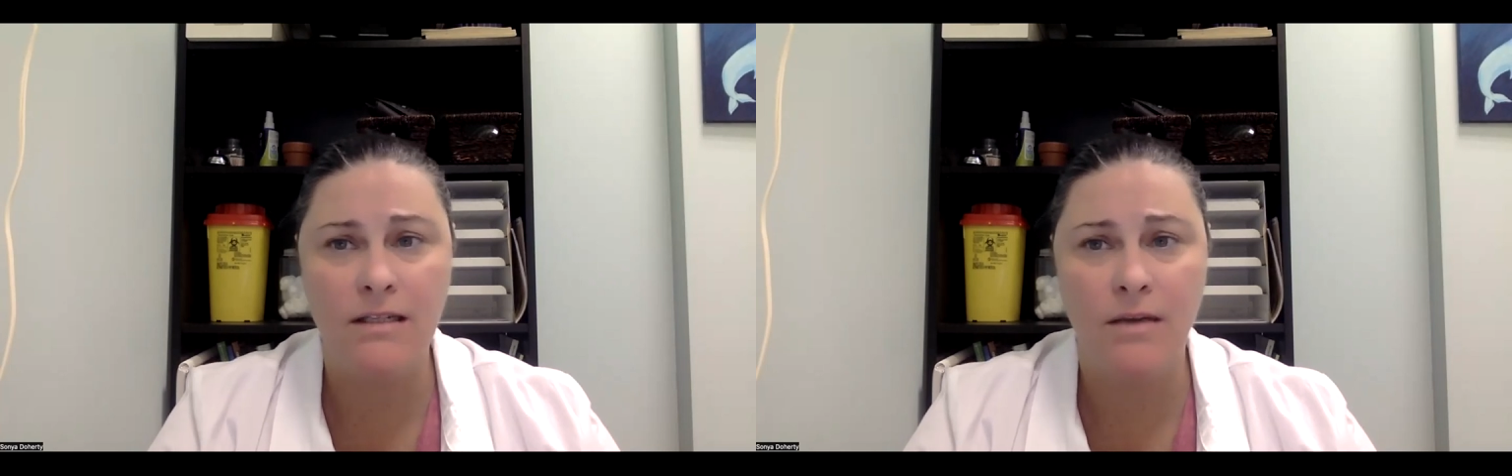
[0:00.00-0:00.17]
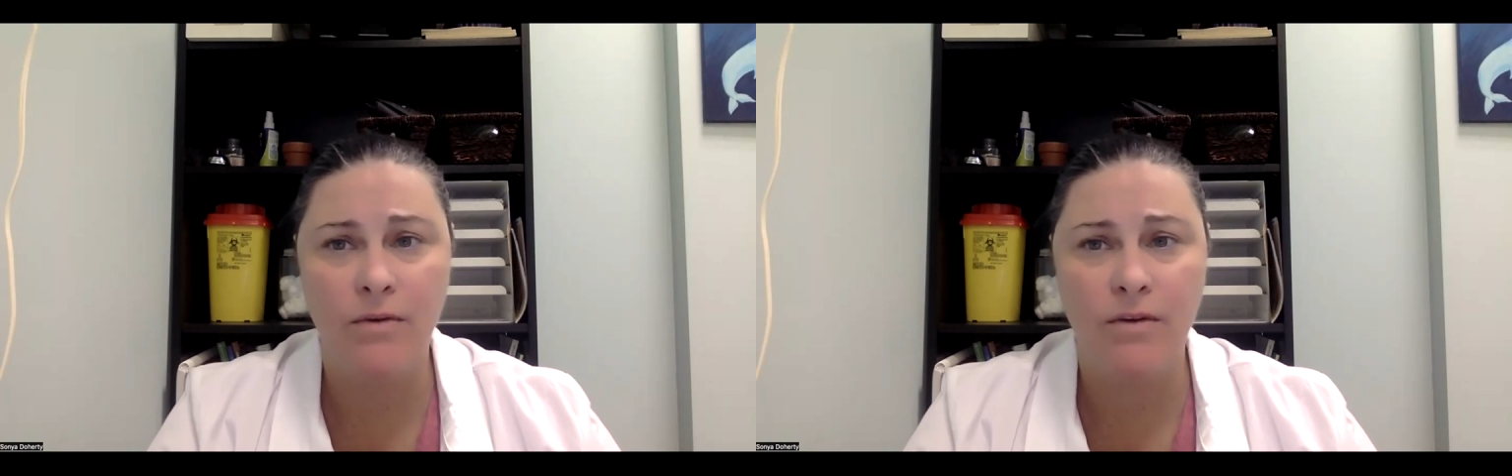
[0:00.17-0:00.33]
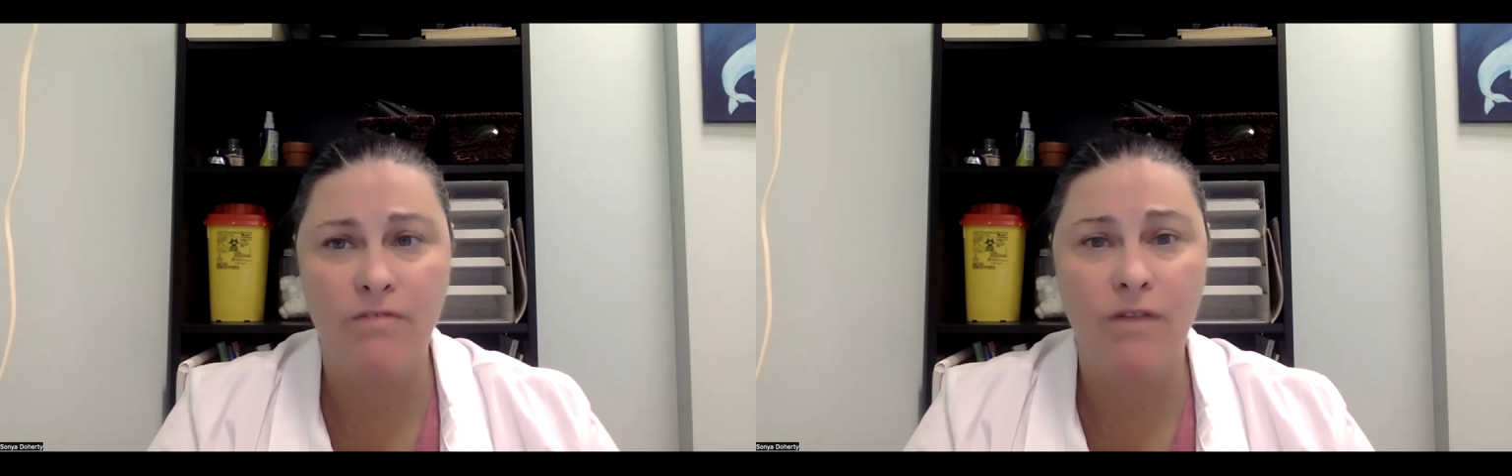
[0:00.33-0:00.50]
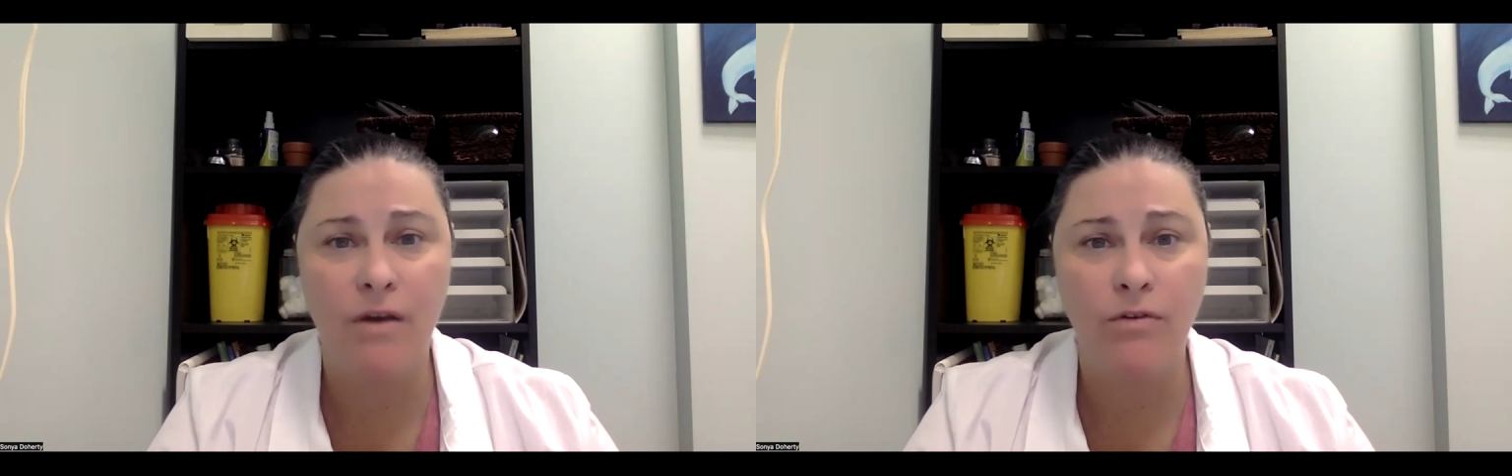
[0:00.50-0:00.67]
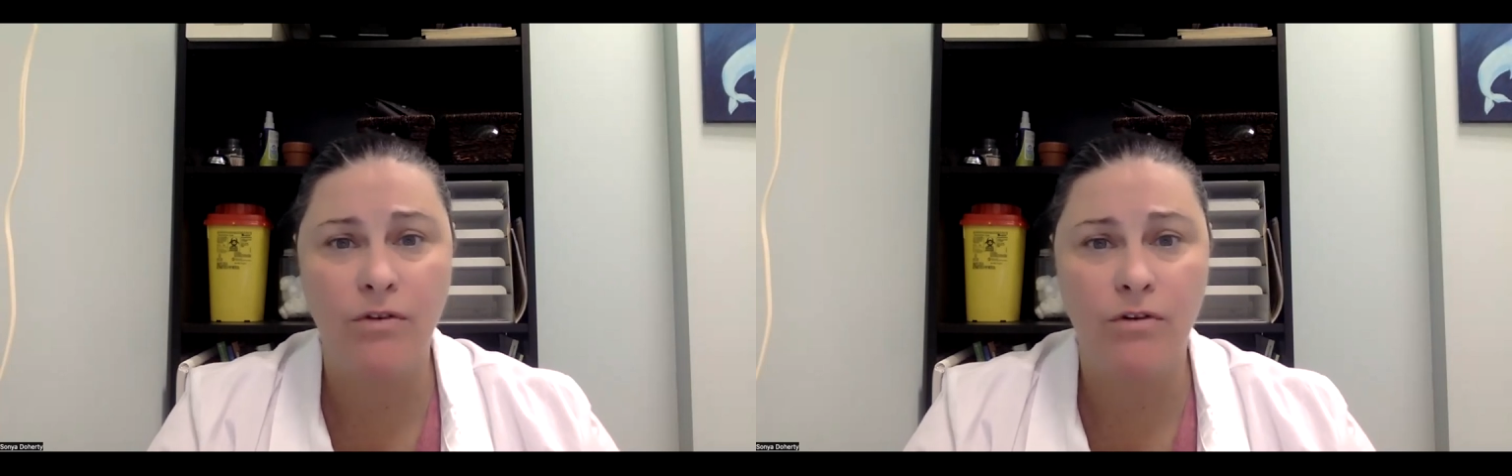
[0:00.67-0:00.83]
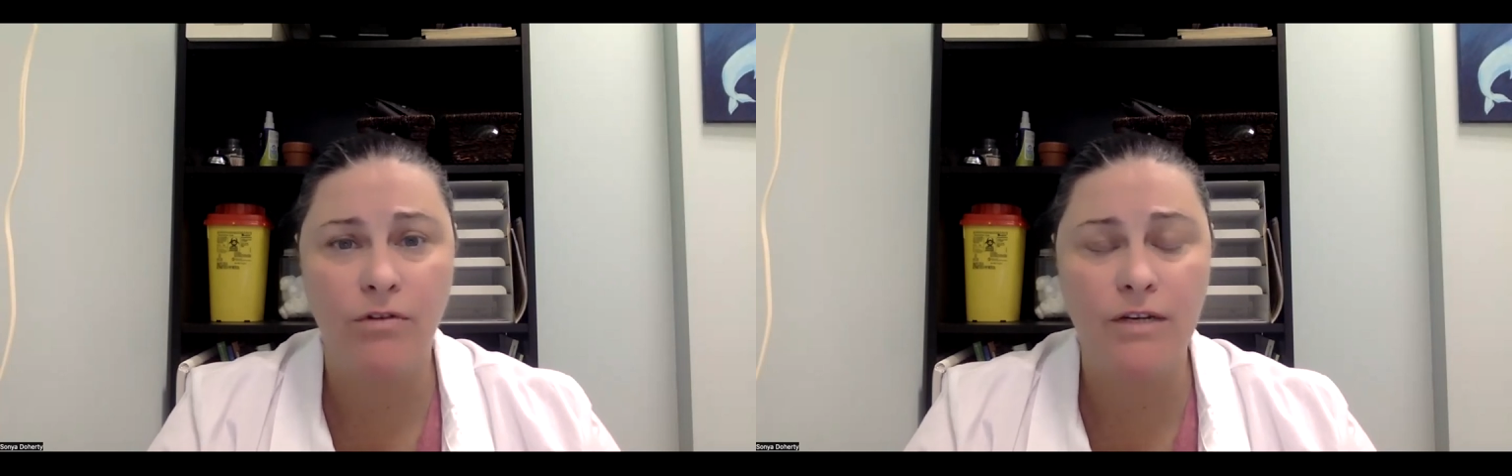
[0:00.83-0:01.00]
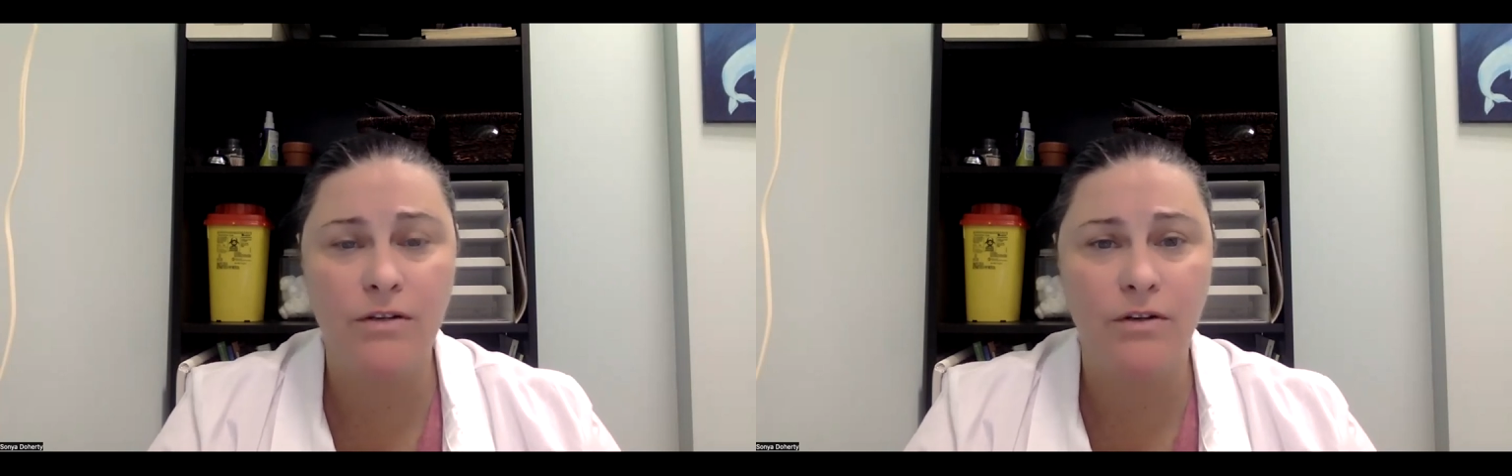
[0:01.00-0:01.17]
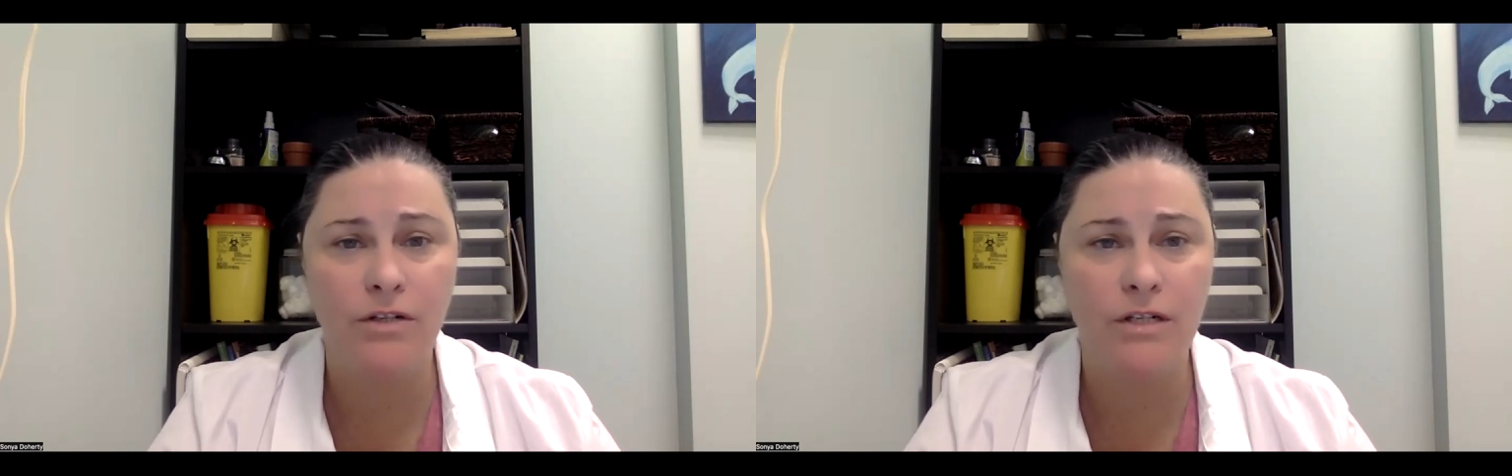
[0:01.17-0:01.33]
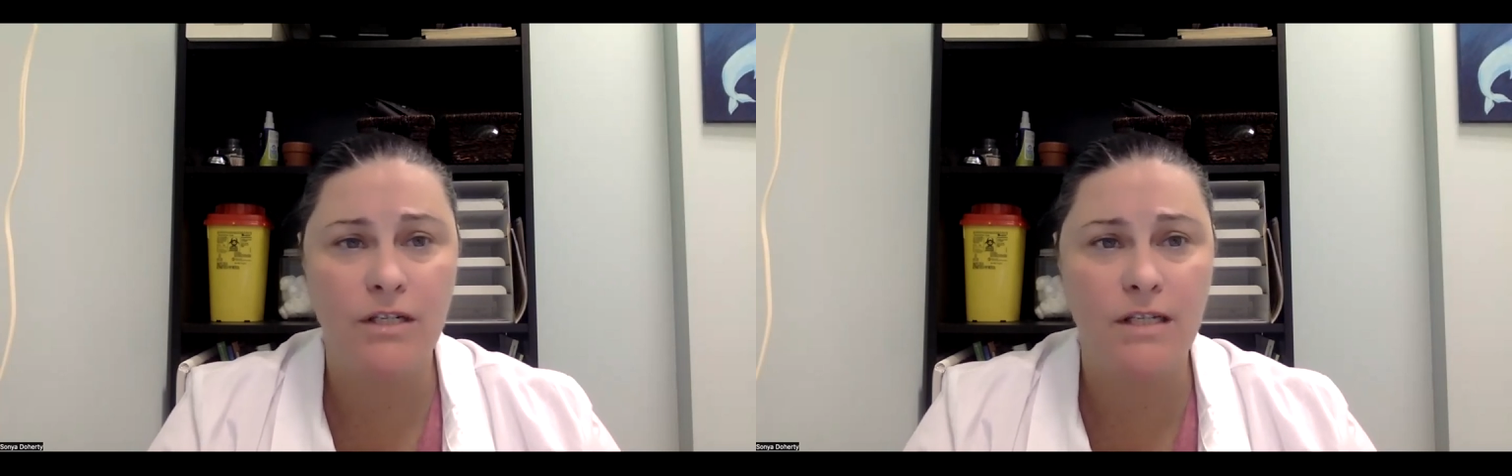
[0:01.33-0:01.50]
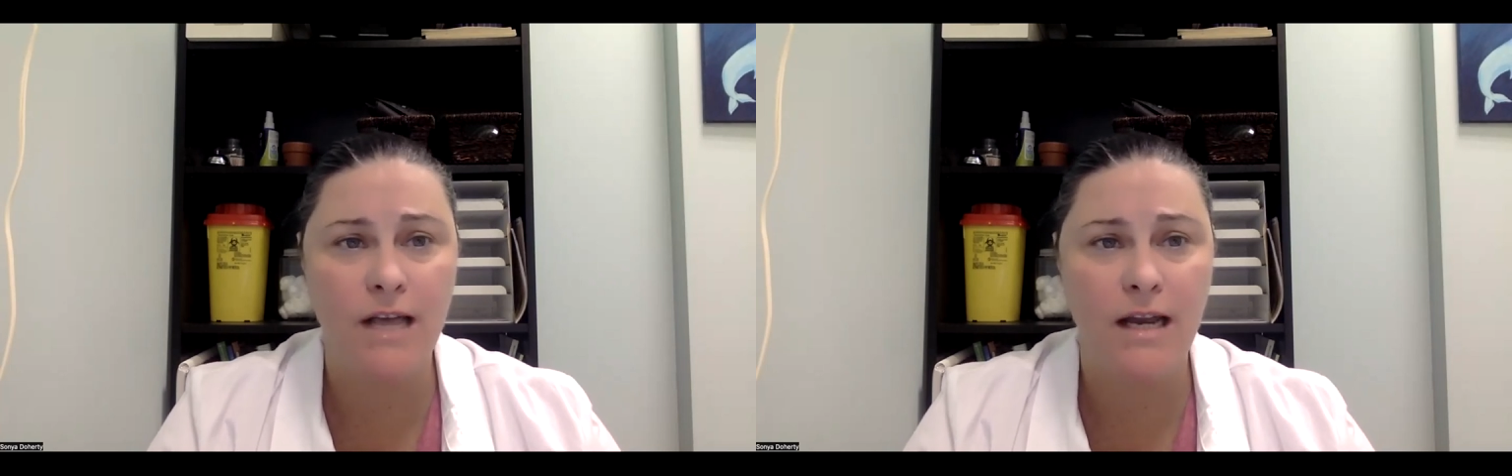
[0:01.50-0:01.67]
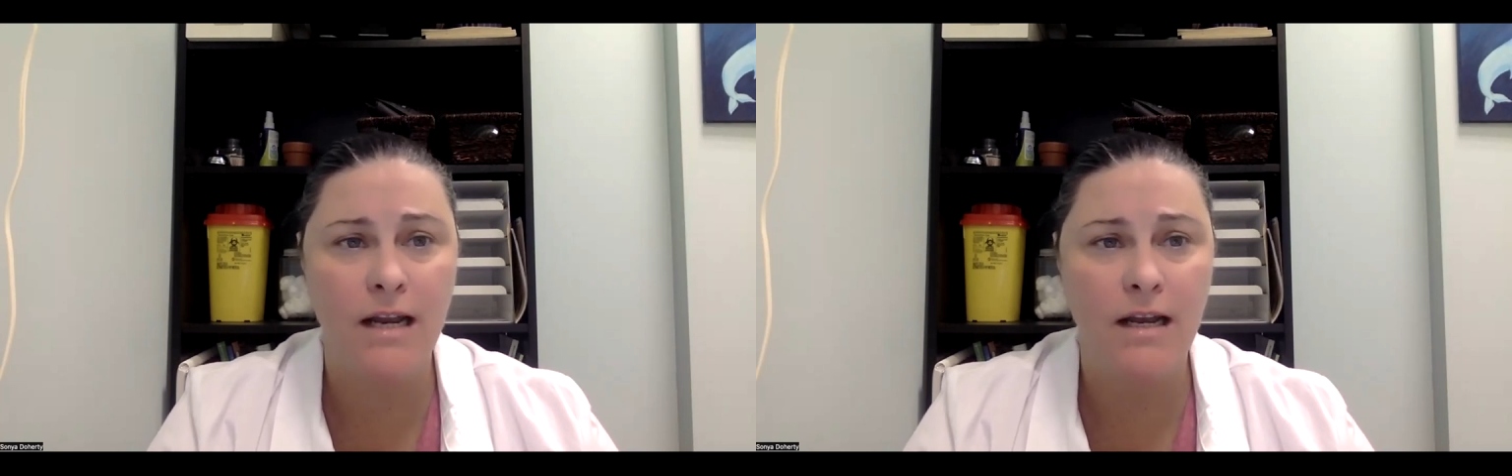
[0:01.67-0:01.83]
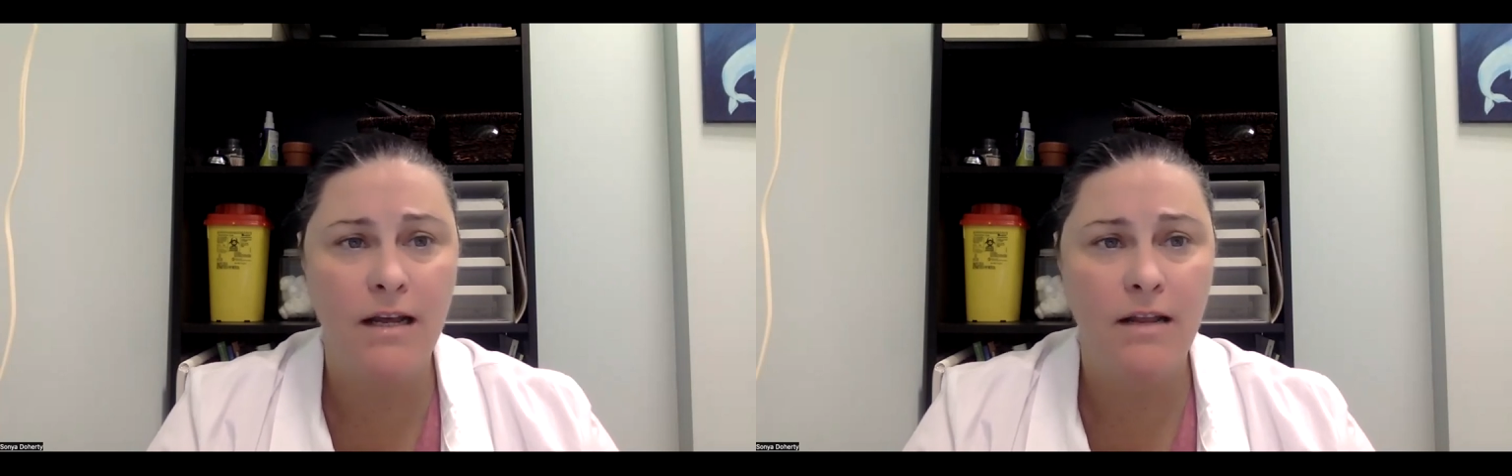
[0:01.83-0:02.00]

that we found through research is that